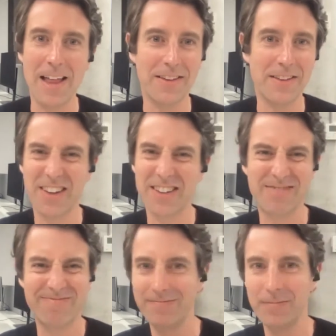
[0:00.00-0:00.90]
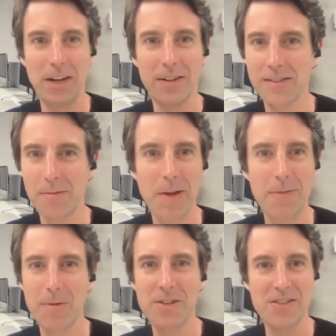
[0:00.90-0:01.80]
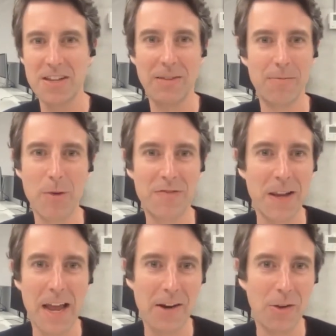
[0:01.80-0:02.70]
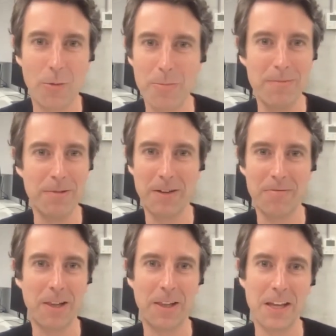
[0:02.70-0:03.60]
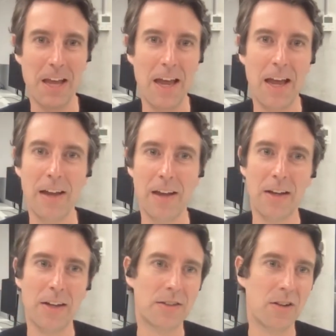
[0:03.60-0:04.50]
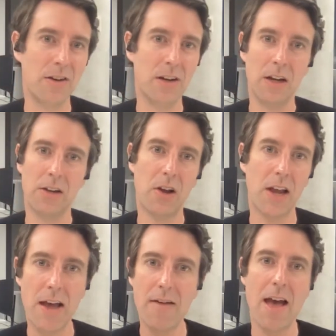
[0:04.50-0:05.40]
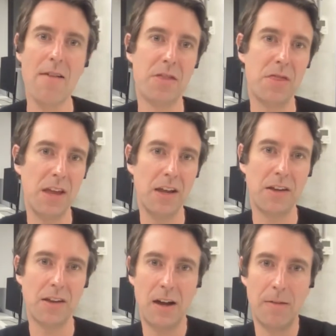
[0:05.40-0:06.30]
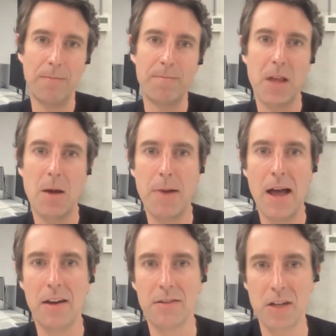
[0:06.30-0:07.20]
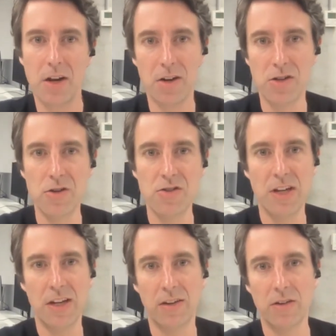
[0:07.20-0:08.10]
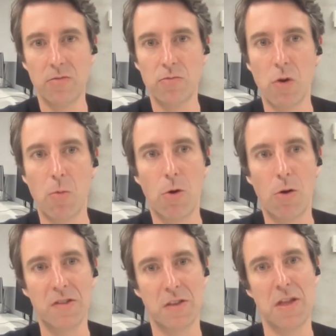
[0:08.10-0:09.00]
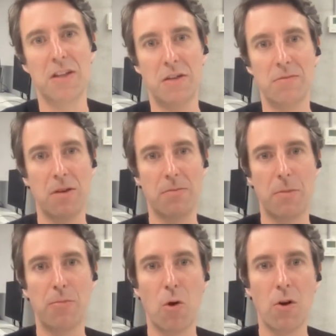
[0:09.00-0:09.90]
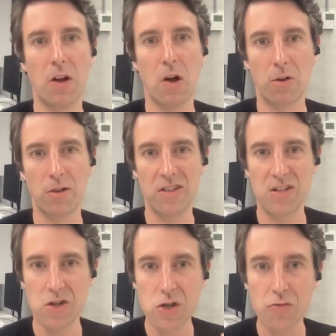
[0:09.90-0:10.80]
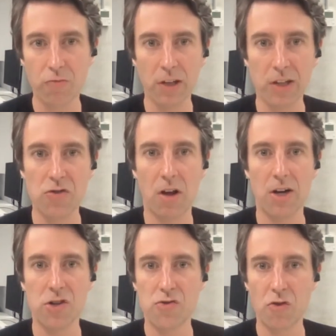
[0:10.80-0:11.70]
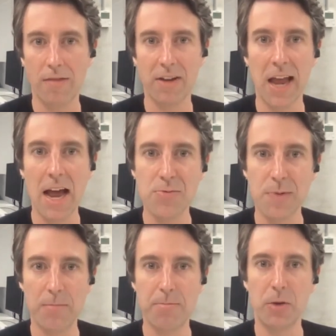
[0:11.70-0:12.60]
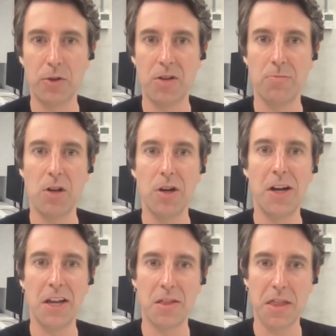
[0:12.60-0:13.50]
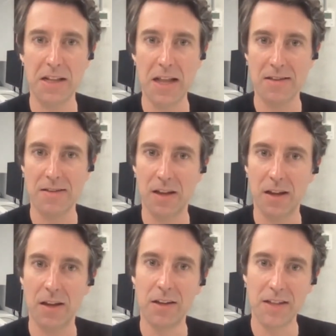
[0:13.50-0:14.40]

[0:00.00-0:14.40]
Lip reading: out that like, some people, it just didn't move the needle or people didn't really care. So like have a think about, using rewards. I think that the broader goal is you're just really trying to drive engagement and build a community. I think that's the